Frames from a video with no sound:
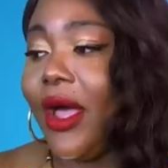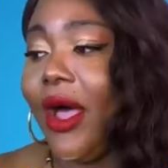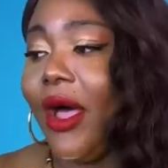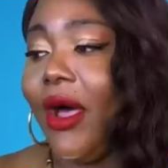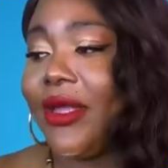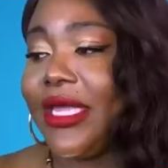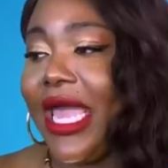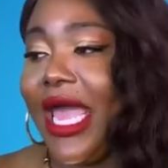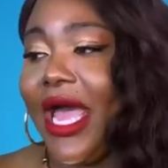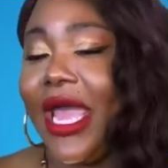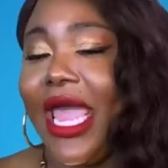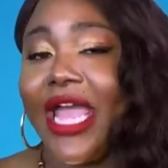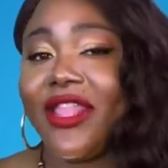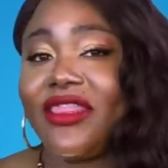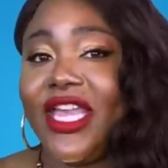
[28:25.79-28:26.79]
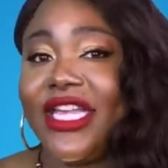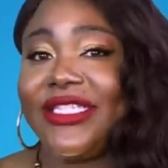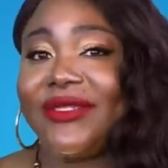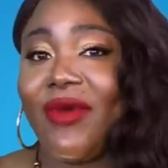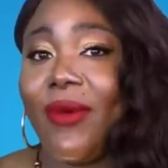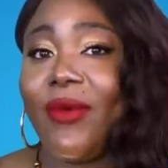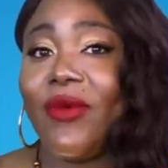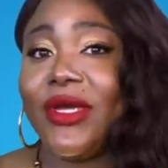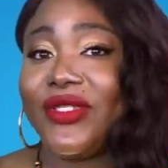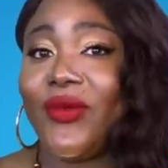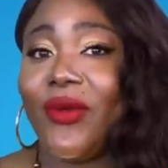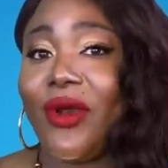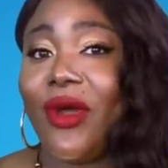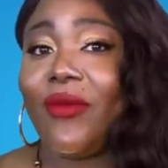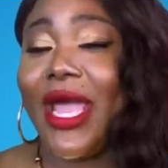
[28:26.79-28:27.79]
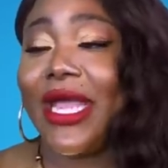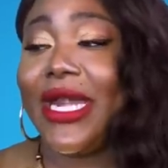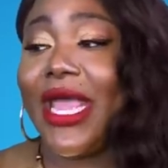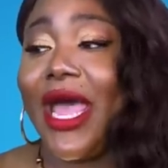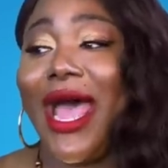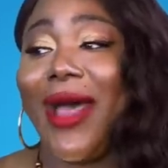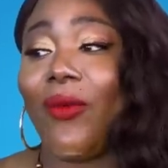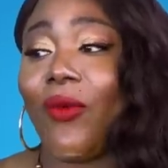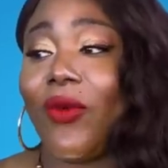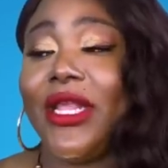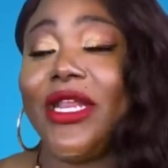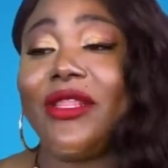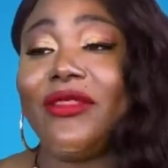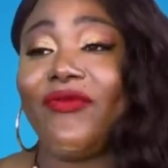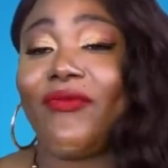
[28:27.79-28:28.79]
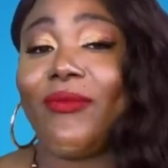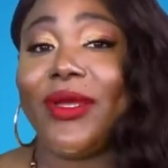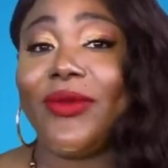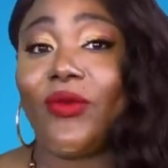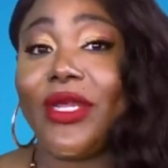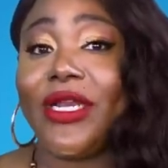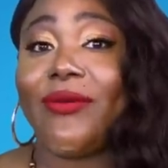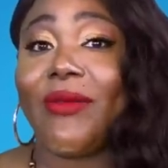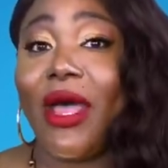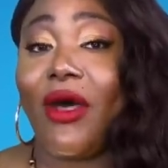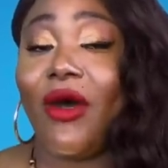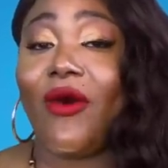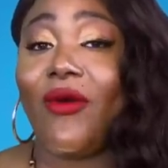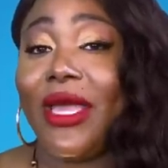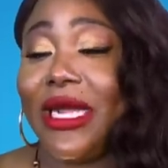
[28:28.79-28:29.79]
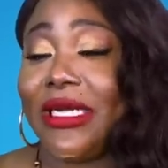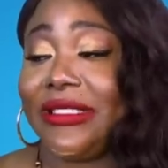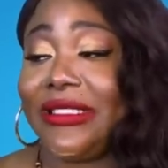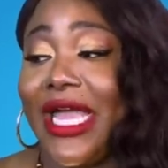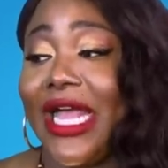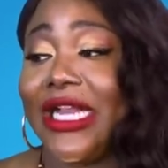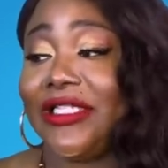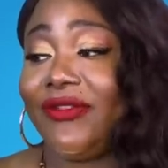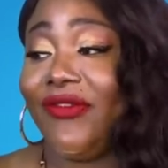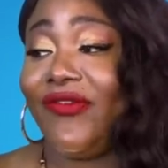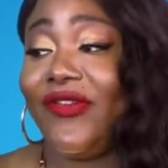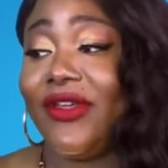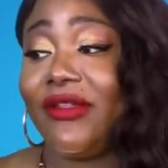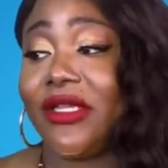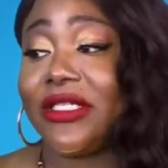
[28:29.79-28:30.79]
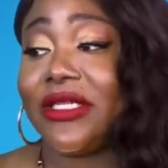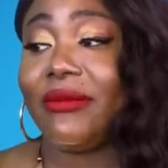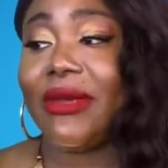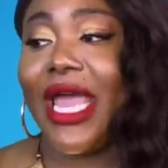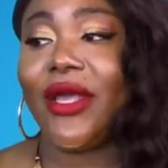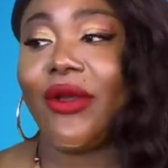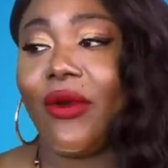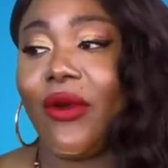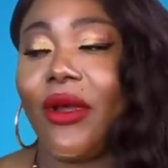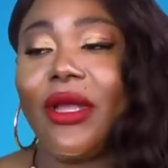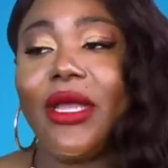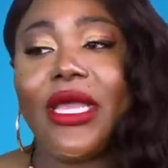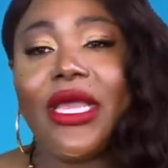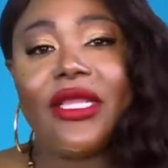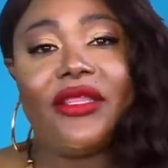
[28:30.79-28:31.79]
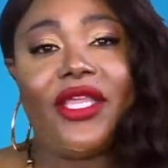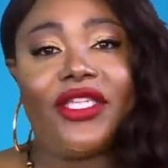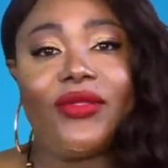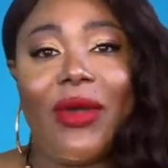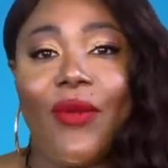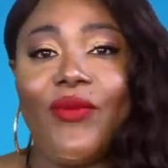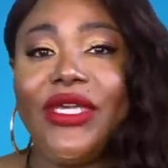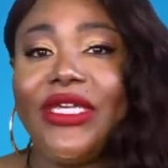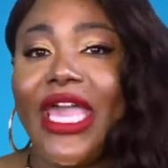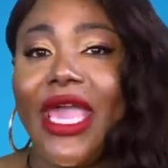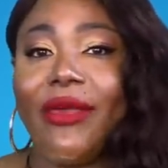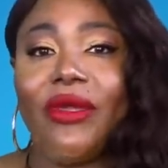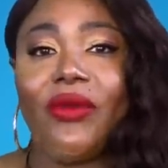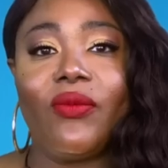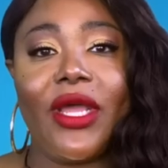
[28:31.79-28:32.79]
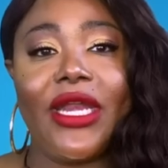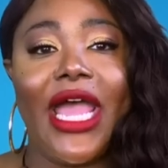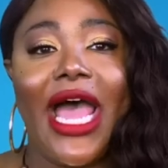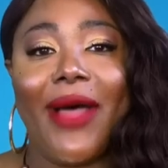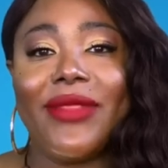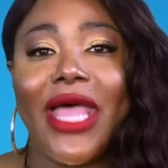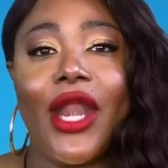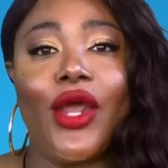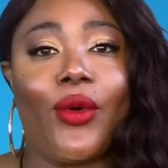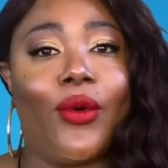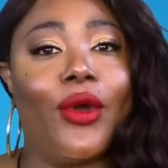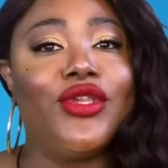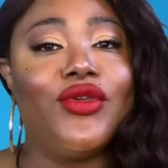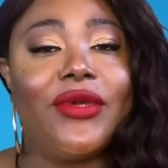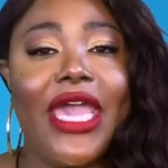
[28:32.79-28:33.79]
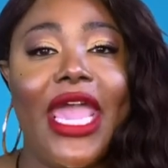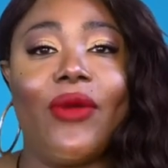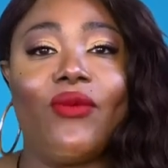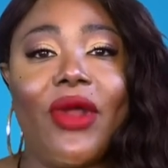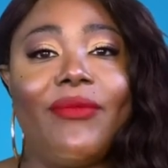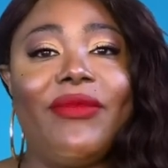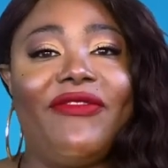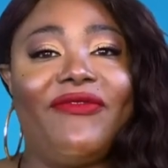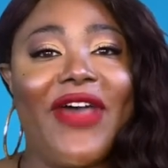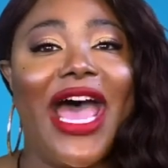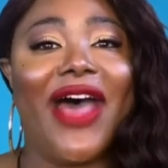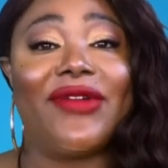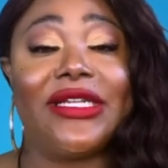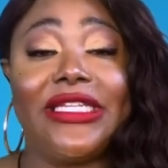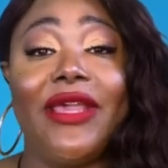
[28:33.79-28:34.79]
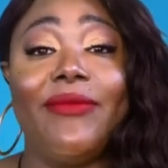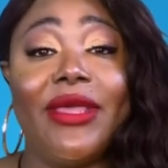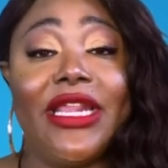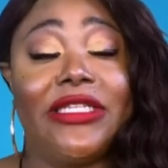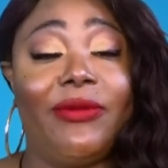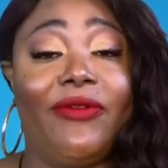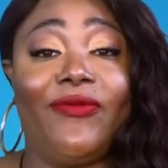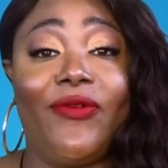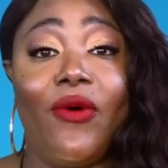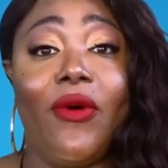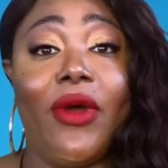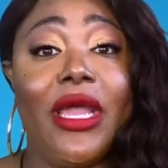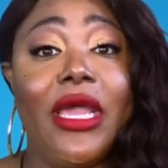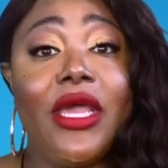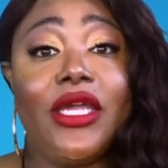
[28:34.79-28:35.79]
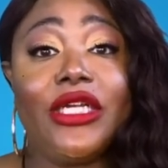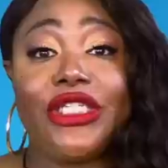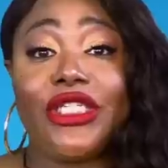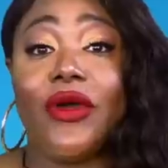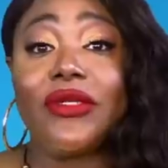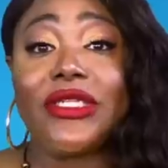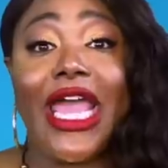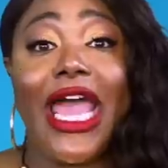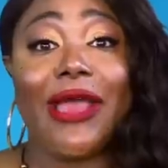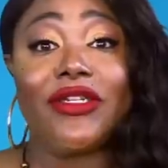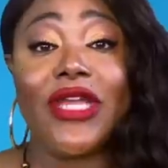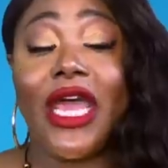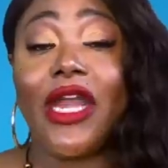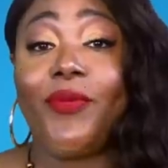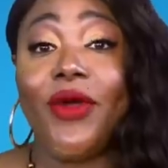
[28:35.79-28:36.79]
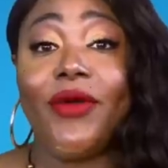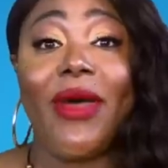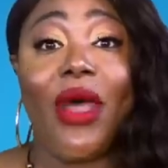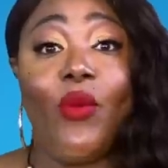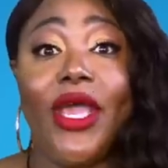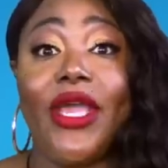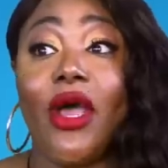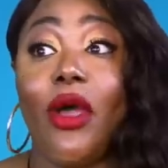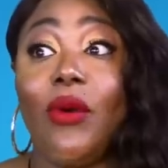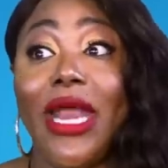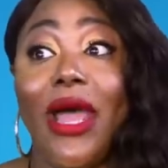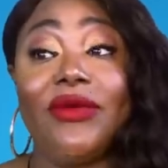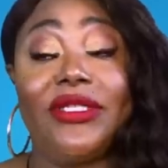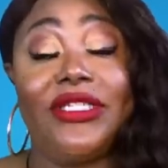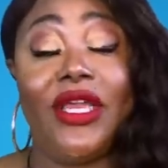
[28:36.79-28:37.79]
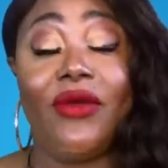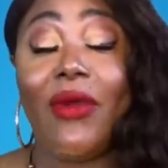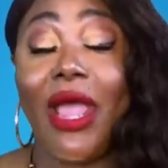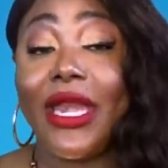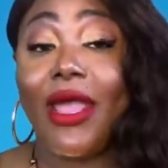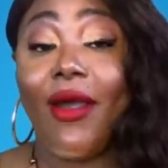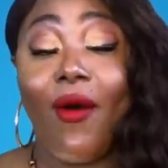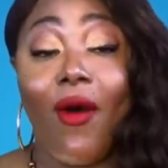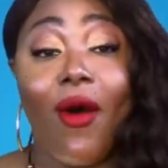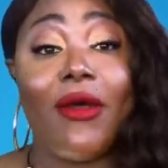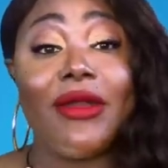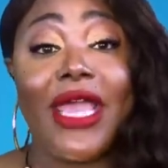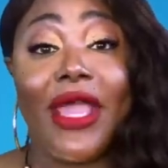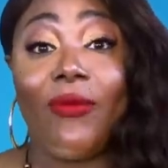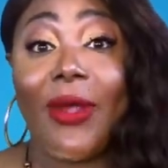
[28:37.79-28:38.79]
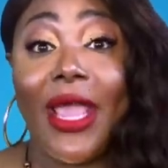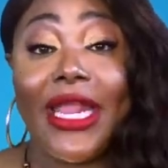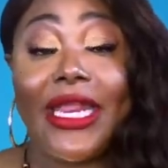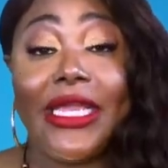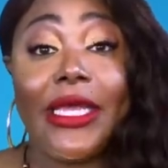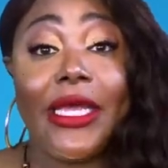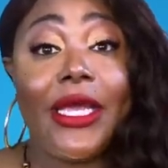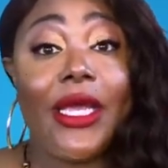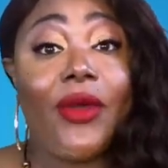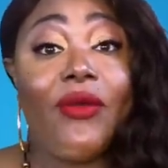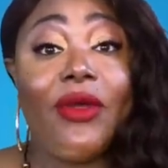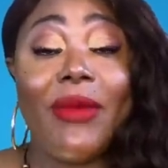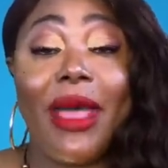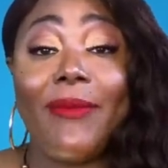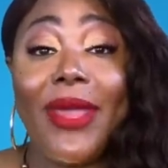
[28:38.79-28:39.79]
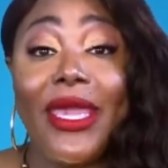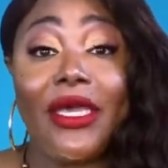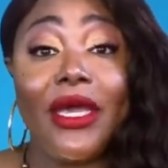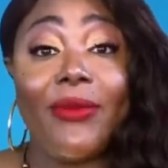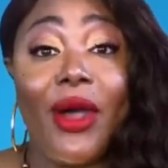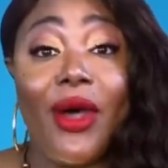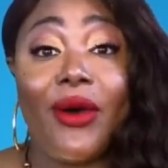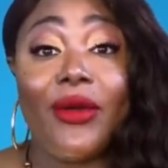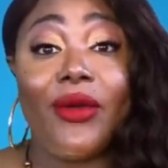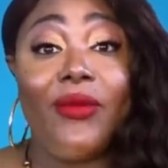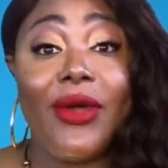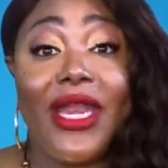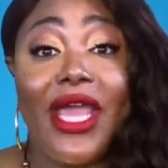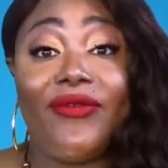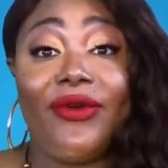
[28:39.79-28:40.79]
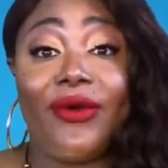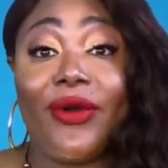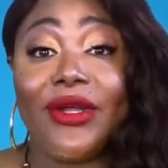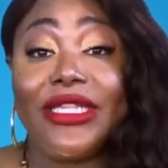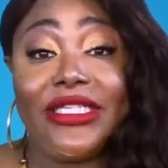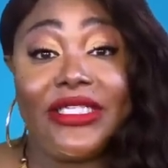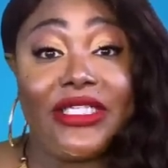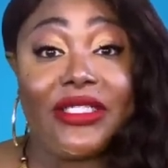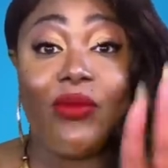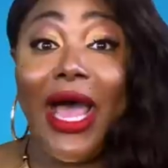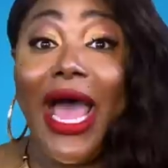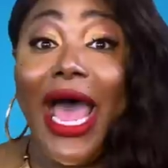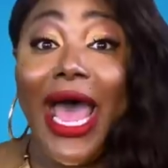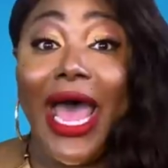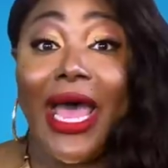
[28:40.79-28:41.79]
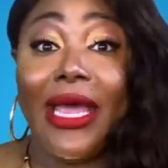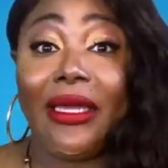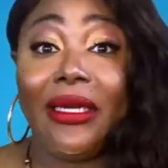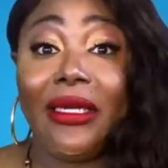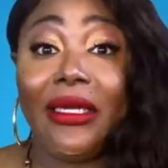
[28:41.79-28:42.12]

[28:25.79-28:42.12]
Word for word: Oh yeah. At this moment, what's going on right now? I'm reading my old hairstylist for Phil because I'm like, girl, this is why we can't be running. I'm not a girl. You can't run me 5 or 10 minutes before showtime trying to put my wig on when I was sitting around there all day ready with my makeup on or whatever, girl. This is why.